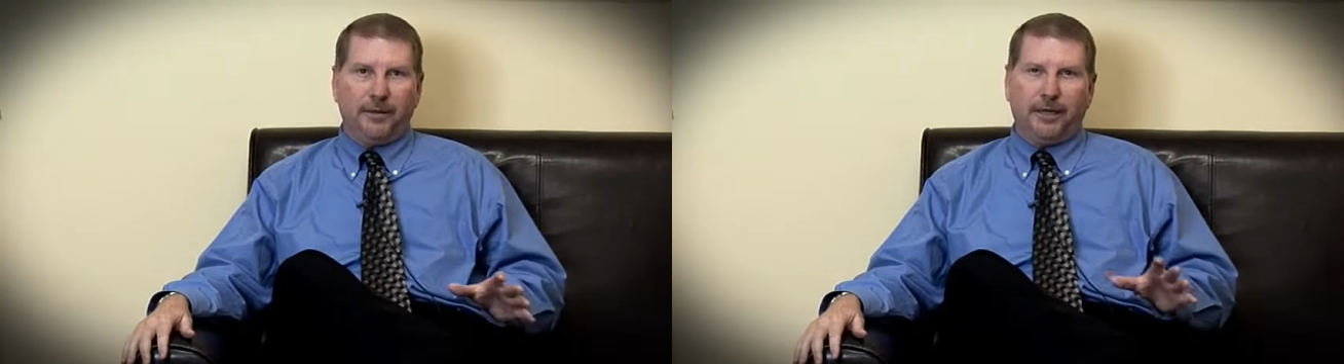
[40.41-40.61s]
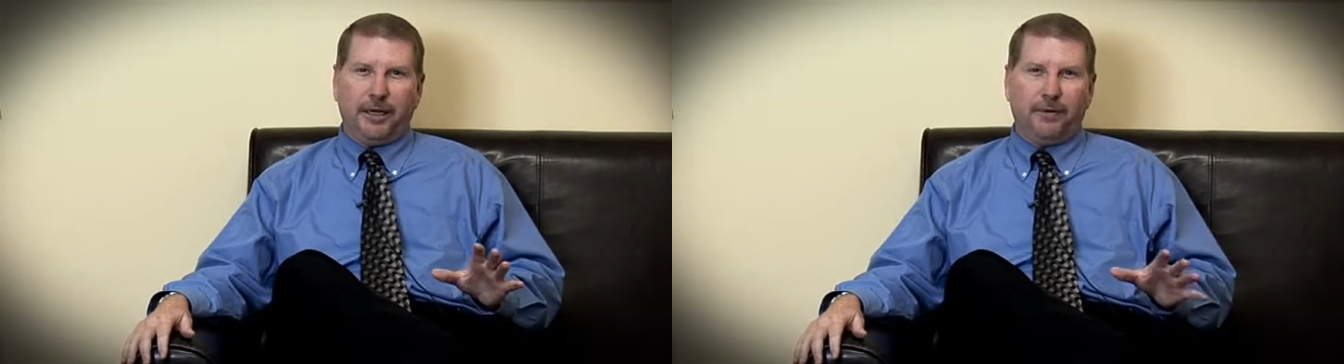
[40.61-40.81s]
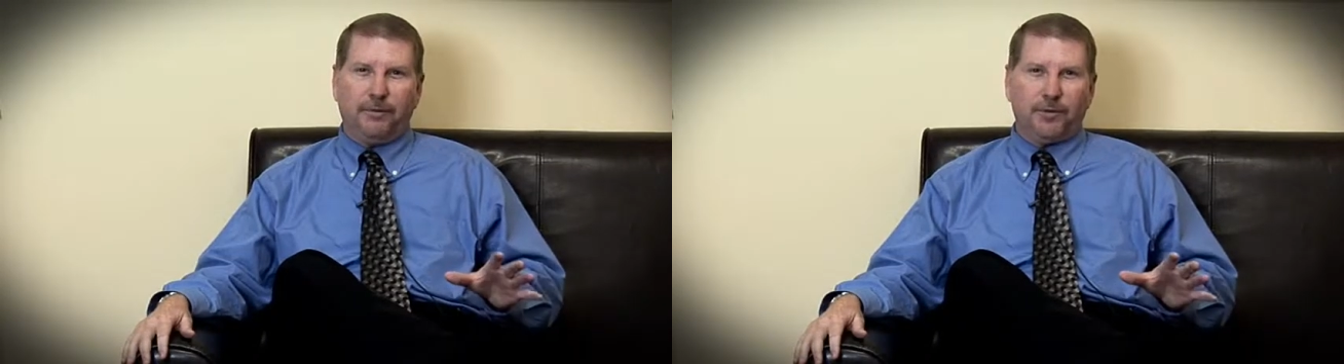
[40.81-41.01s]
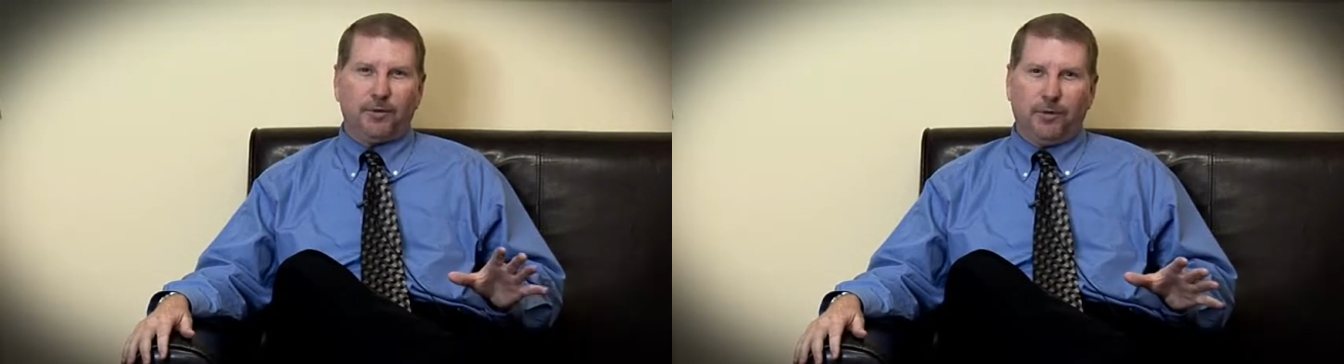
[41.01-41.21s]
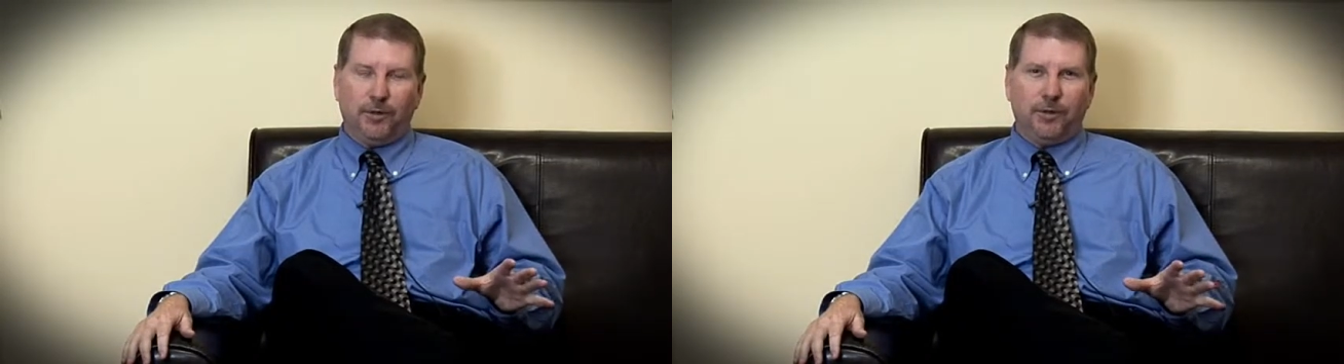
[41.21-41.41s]
He was
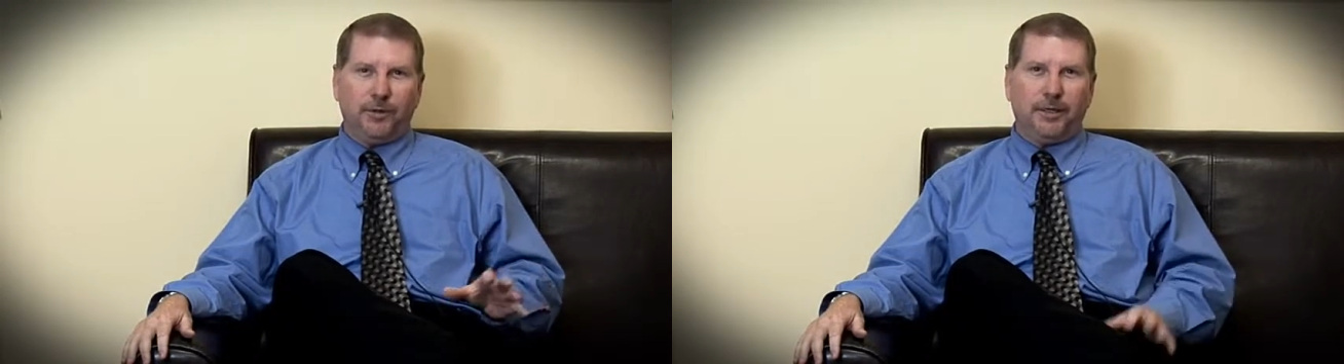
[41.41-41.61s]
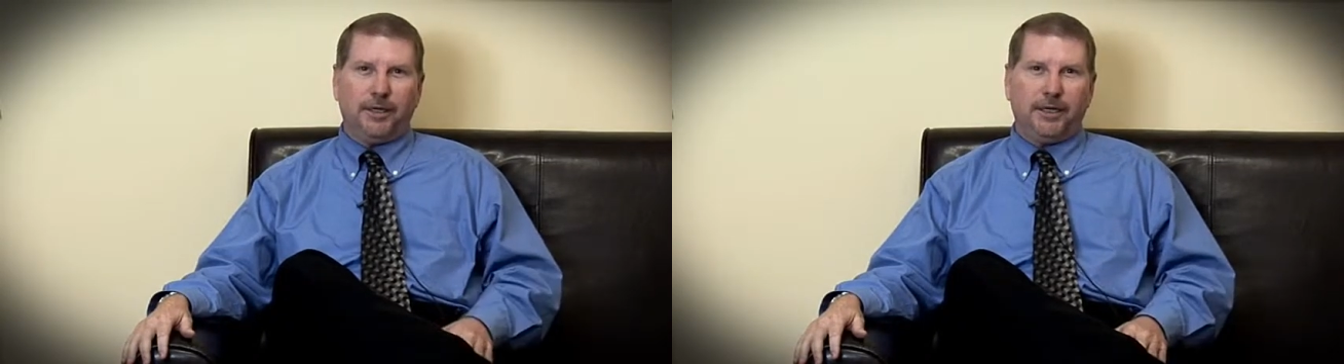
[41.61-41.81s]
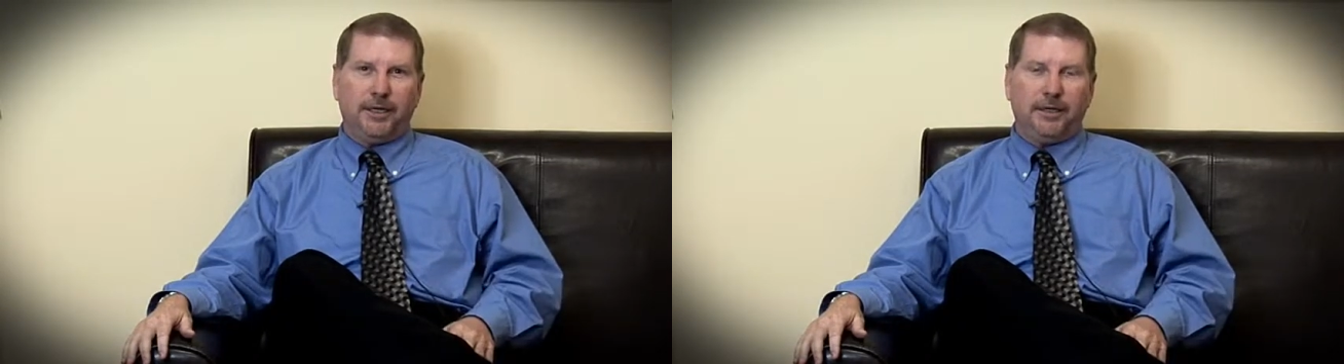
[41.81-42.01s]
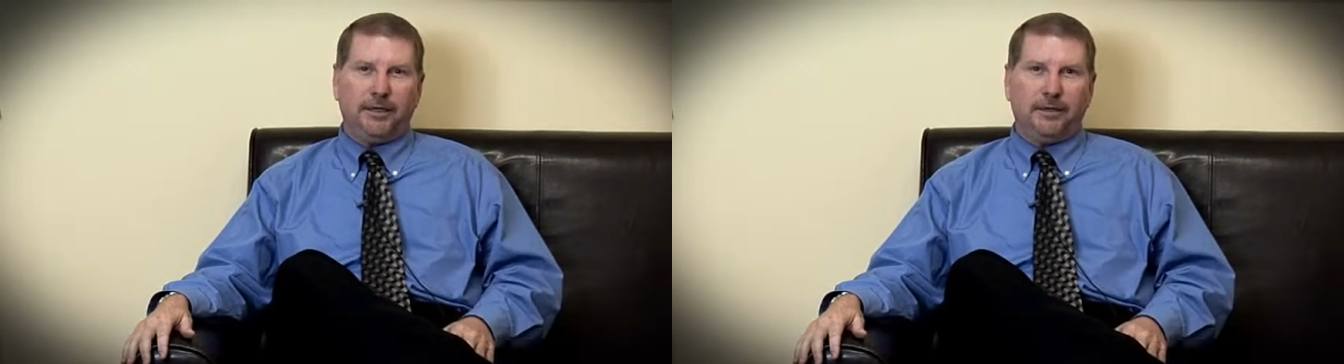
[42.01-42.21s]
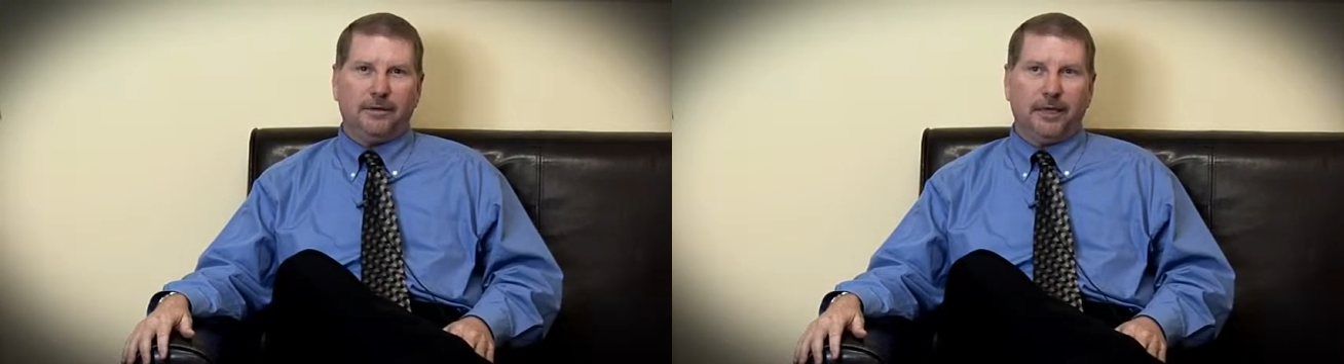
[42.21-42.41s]
rude. He